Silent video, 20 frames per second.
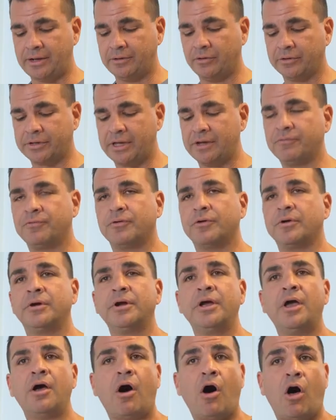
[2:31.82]
and looking for
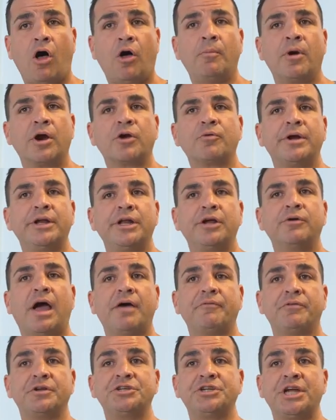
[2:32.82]
hallmark
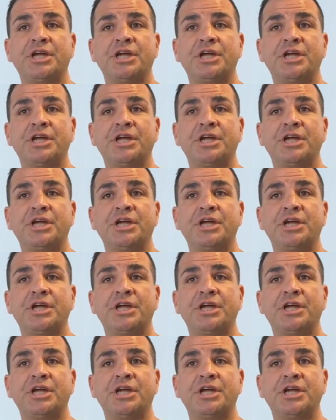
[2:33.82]
radiographic